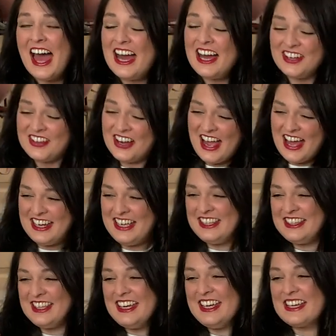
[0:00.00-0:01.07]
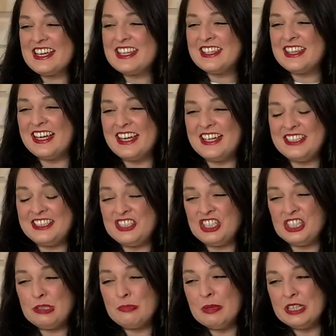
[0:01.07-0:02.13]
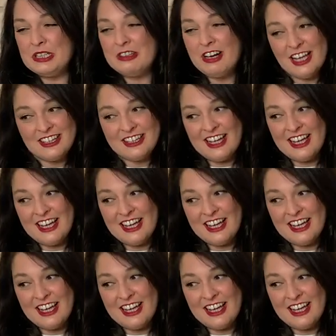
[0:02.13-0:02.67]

Are there anything that she's put you on